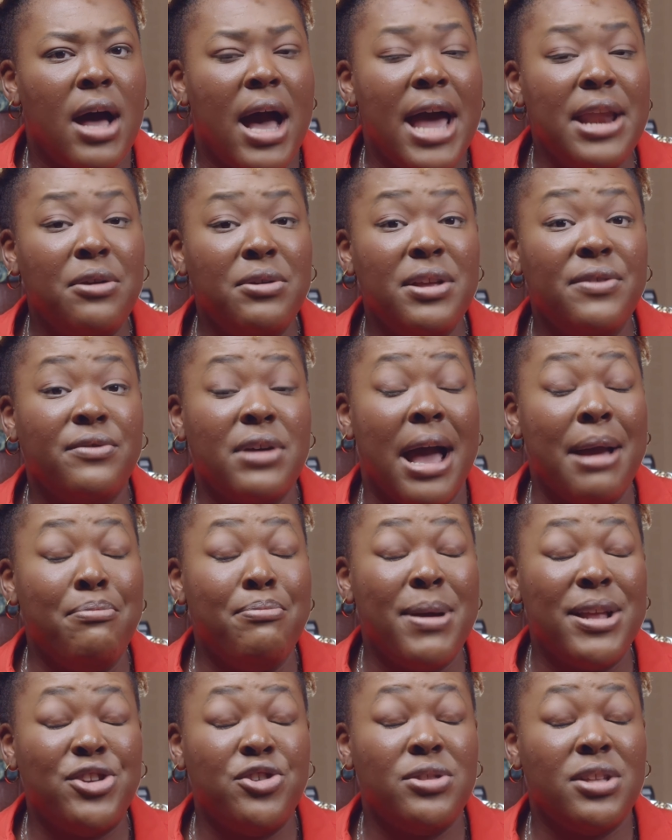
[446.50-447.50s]
I don't even, I
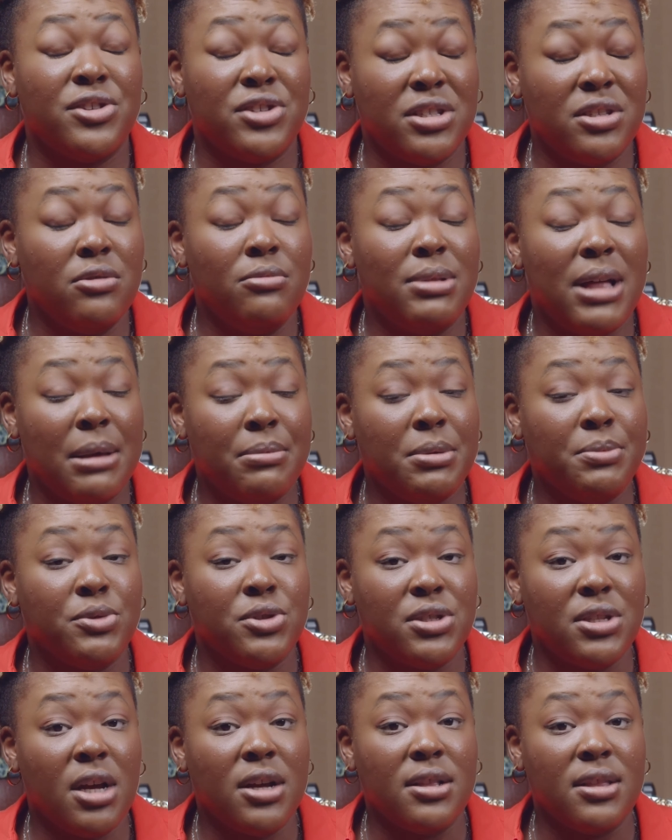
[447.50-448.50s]
bet you there's still black people
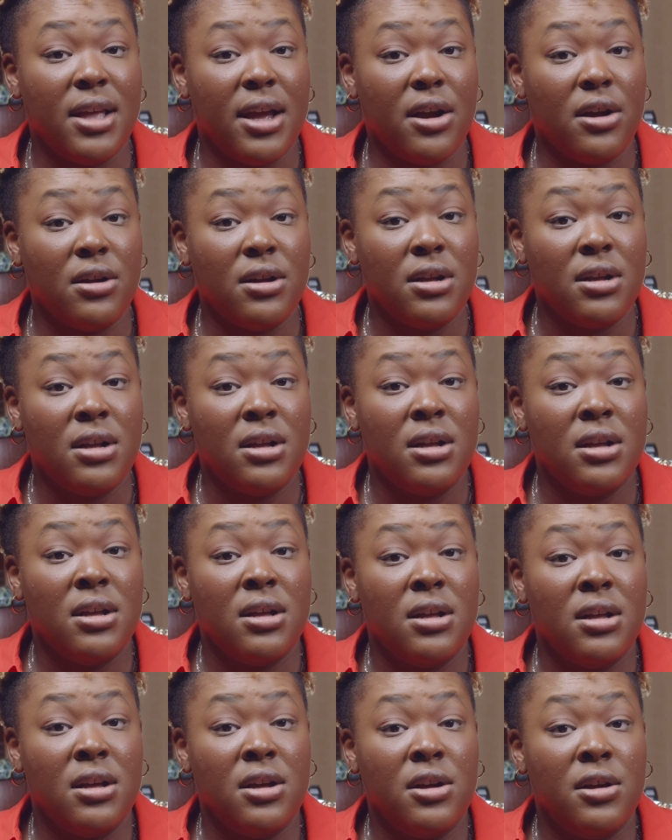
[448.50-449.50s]
stuck there.
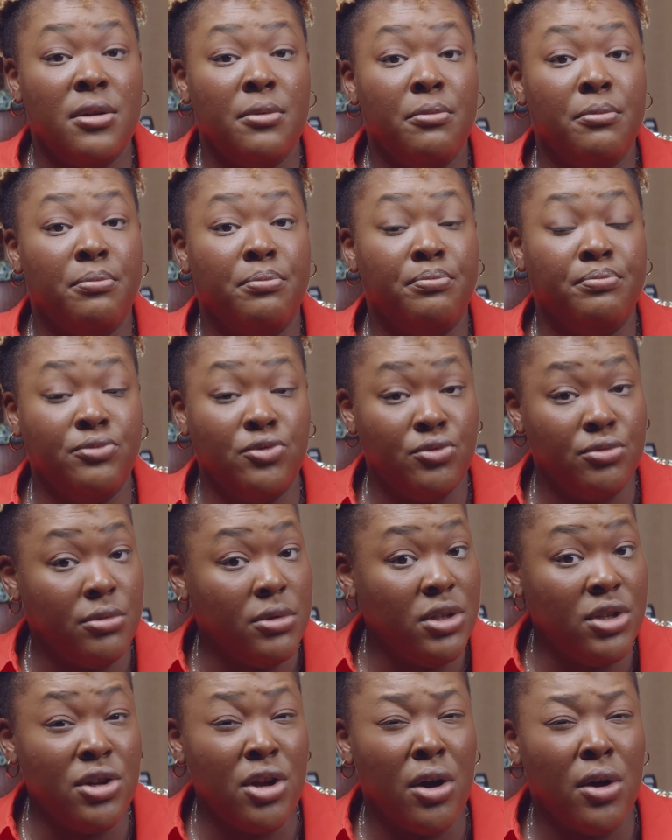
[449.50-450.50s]

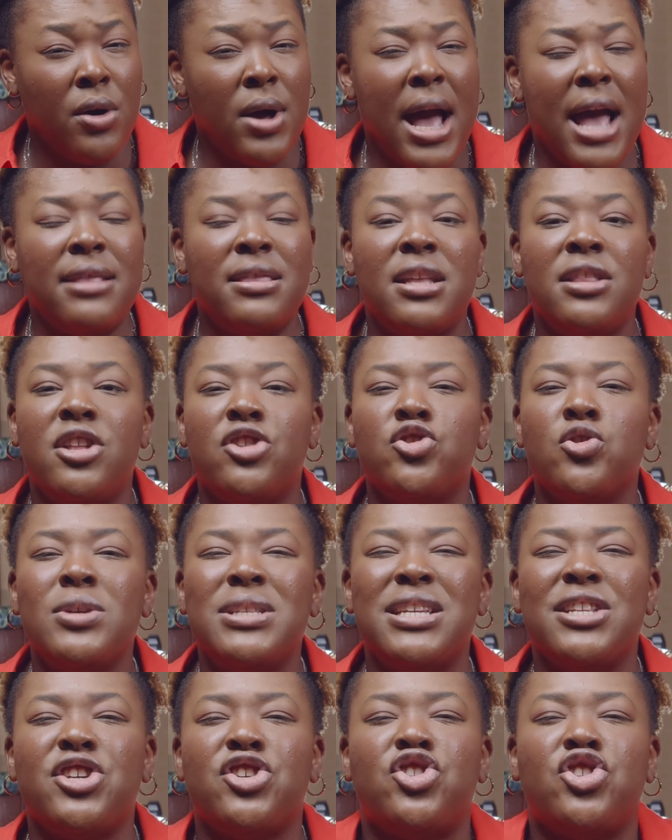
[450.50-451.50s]
You know, and then there's always
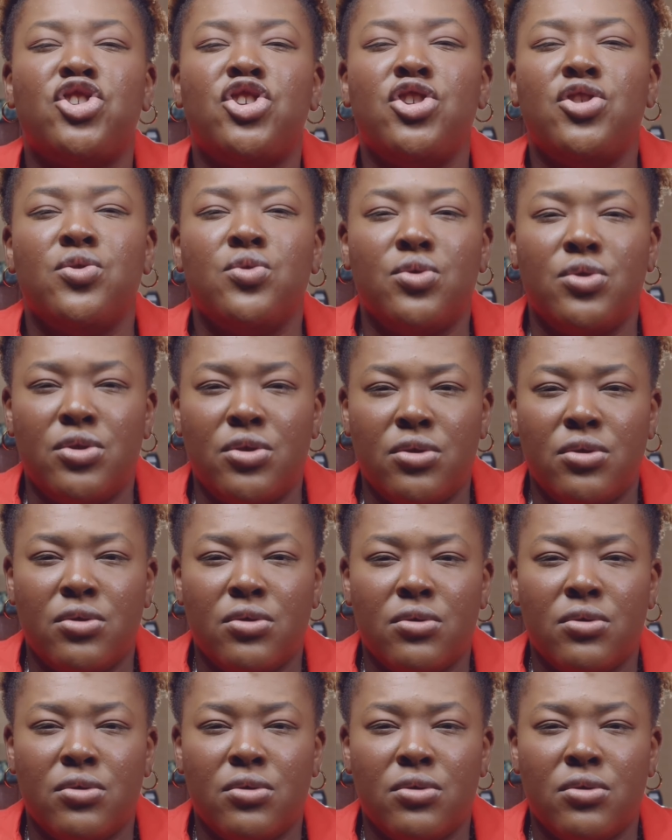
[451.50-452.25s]
an excuse